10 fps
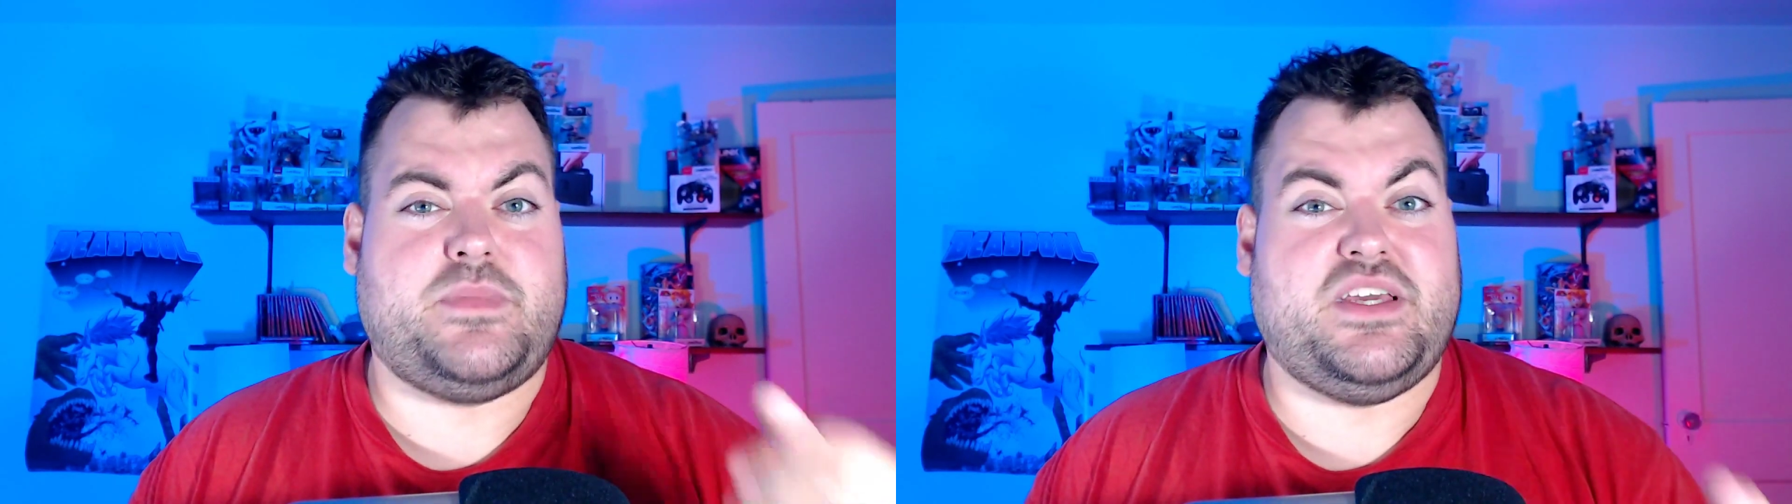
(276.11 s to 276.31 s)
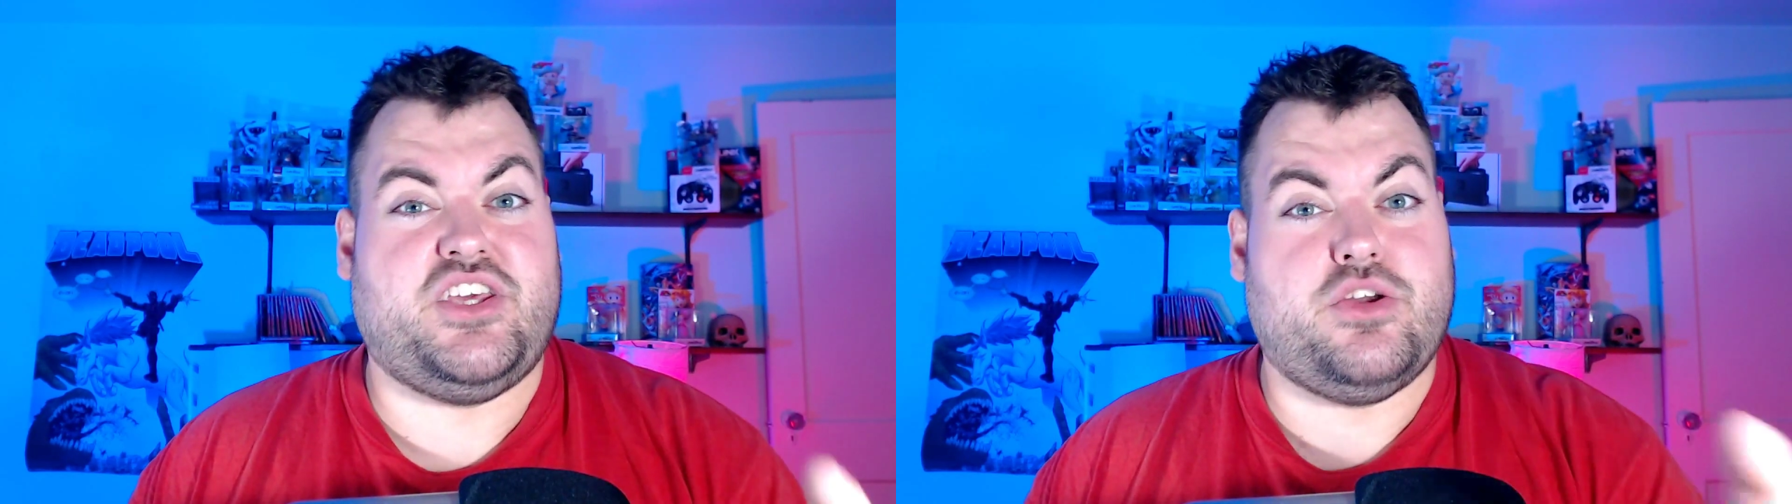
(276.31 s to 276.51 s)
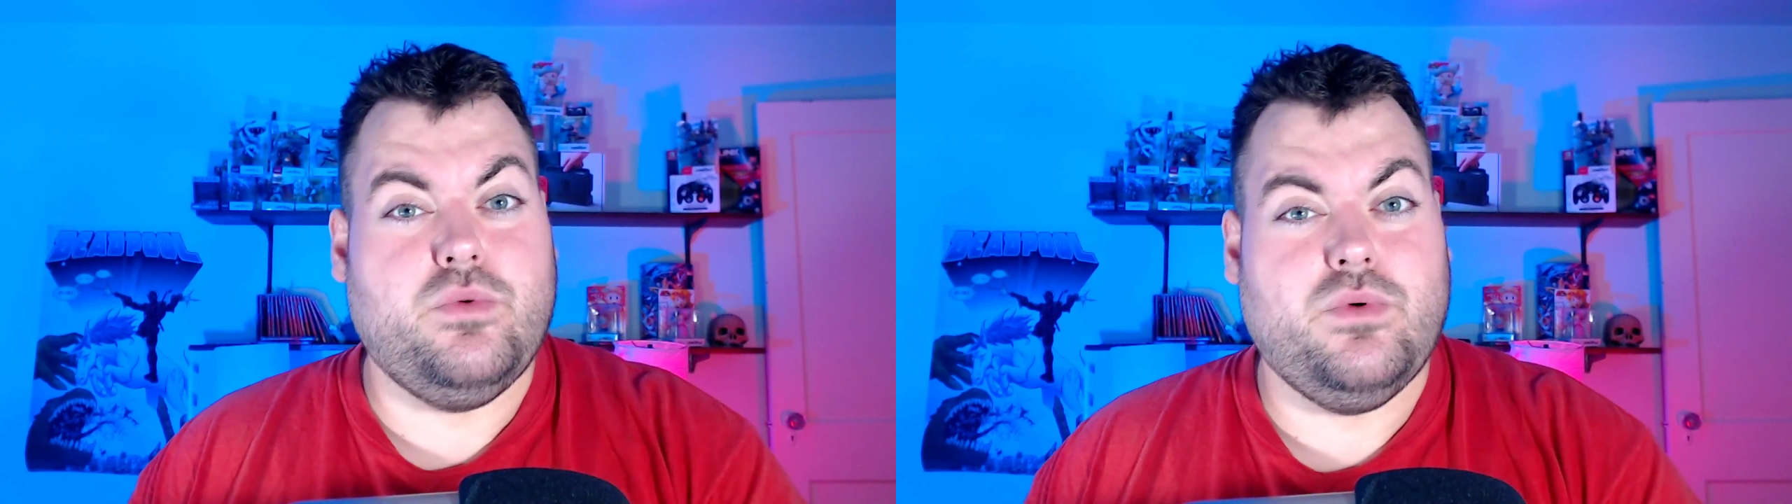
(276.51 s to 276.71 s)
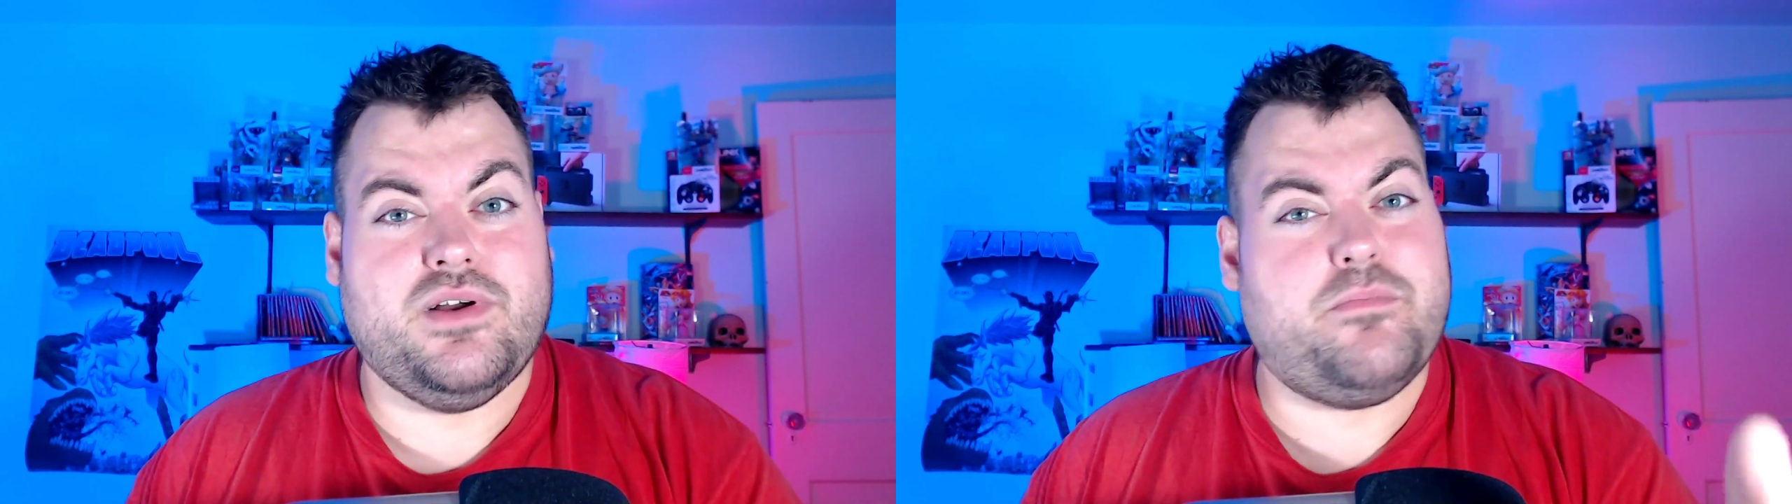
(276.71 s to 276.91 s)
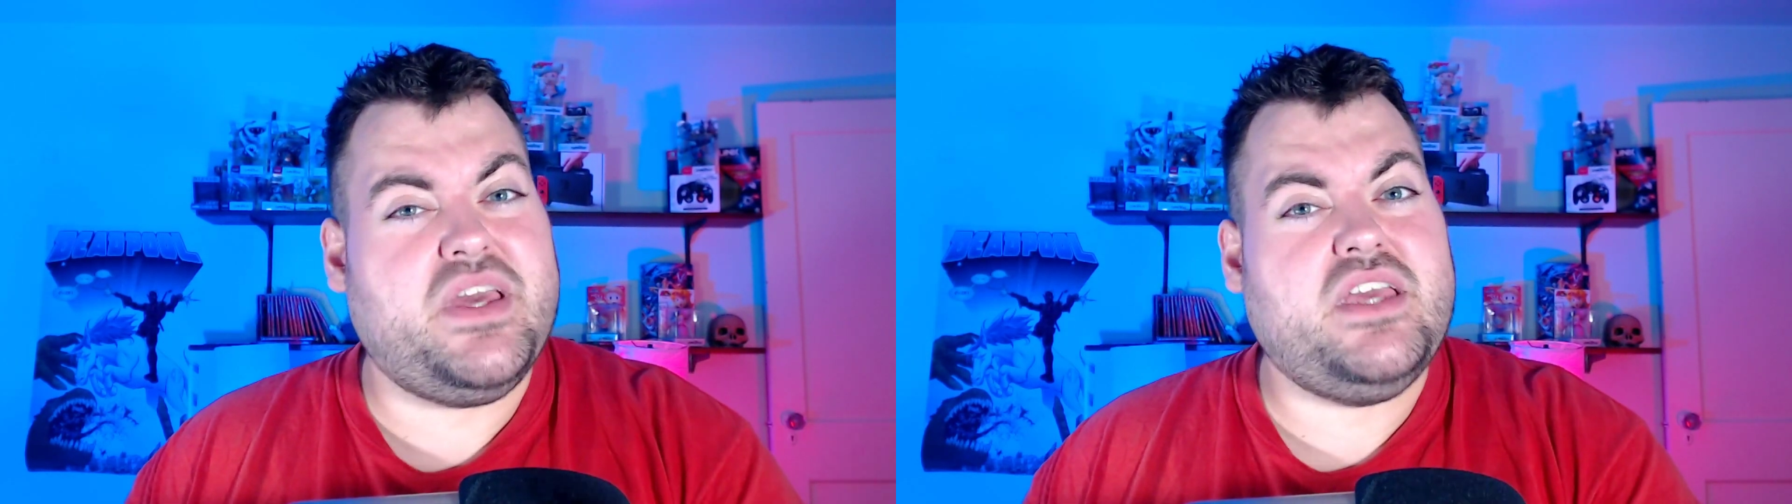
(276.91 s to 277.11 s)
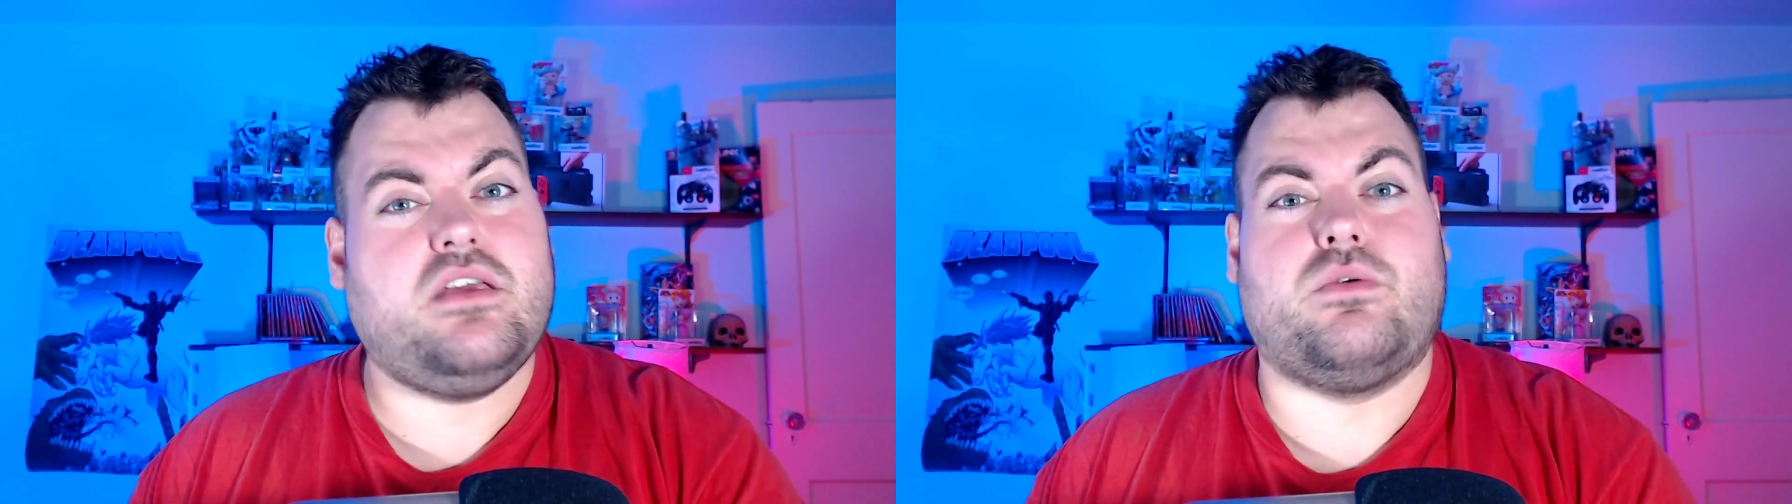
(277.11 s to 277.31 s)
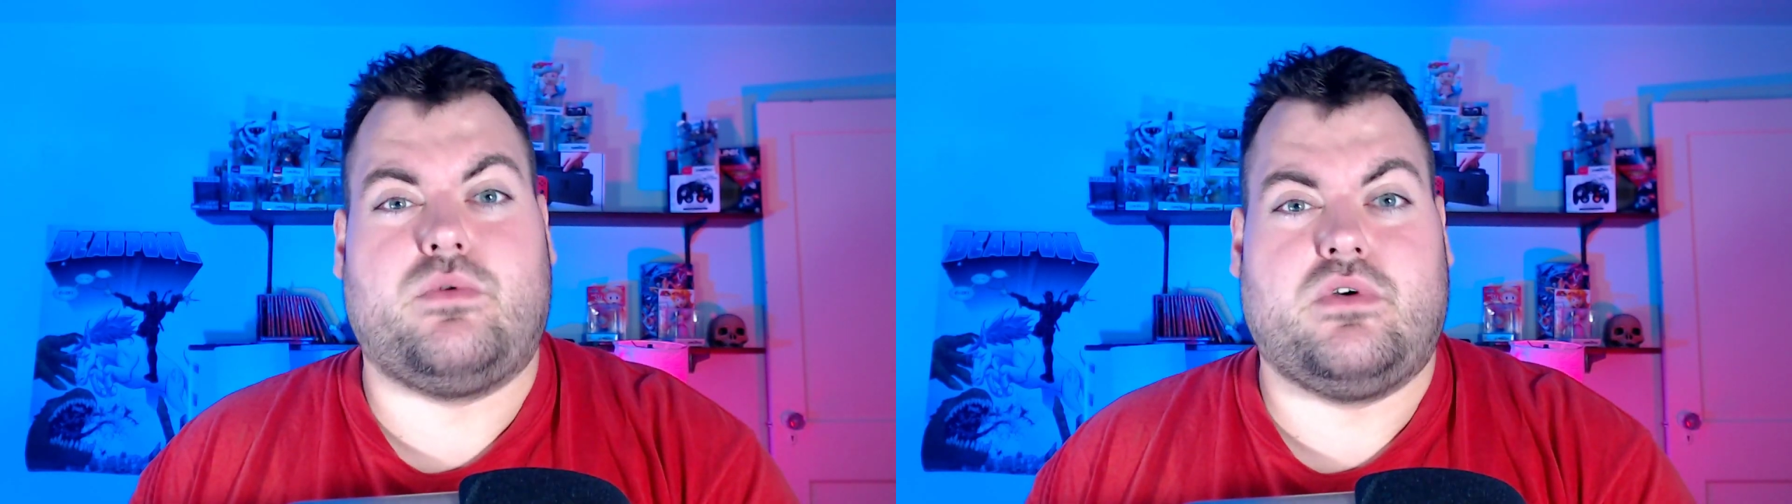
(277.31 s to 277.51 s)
you, be you.